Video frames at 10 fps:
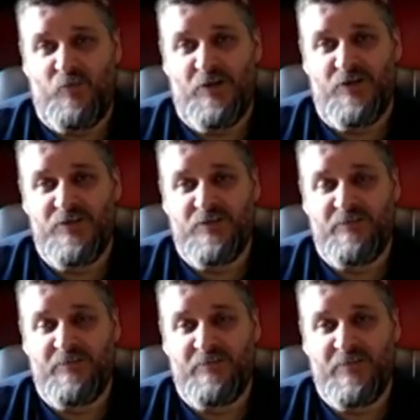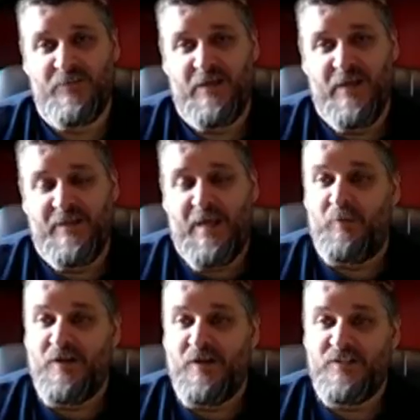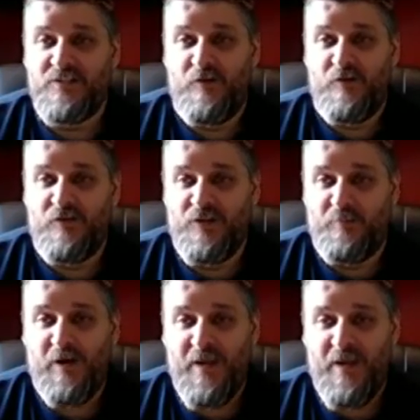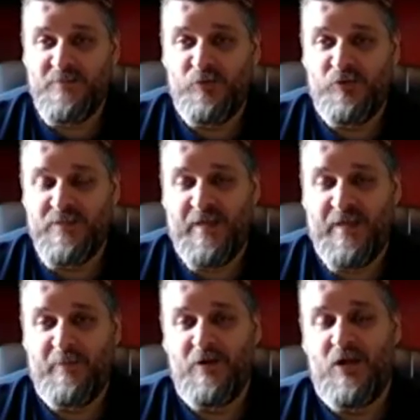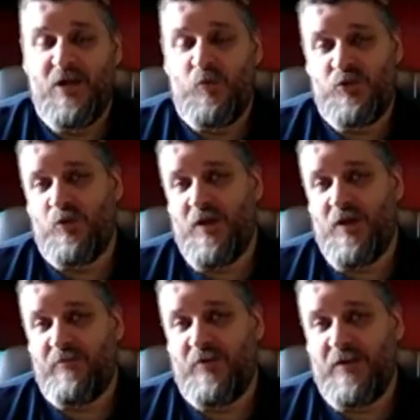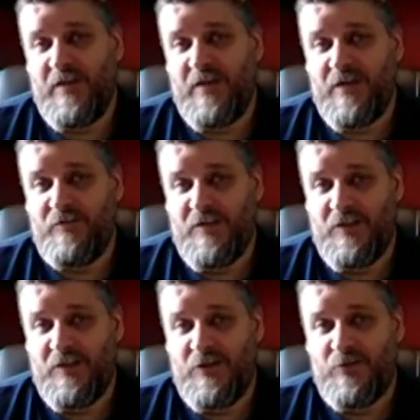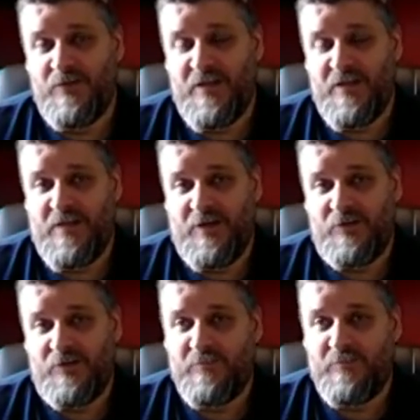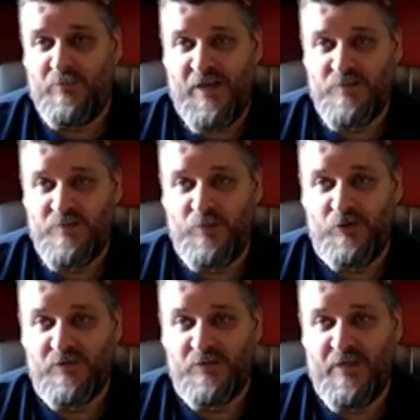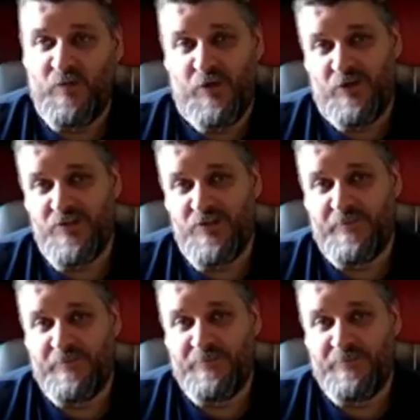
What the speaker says: Winners. That brings us over to the Prize Pool tab, which we'll cover in a later video entitled Prize Pool and Winners.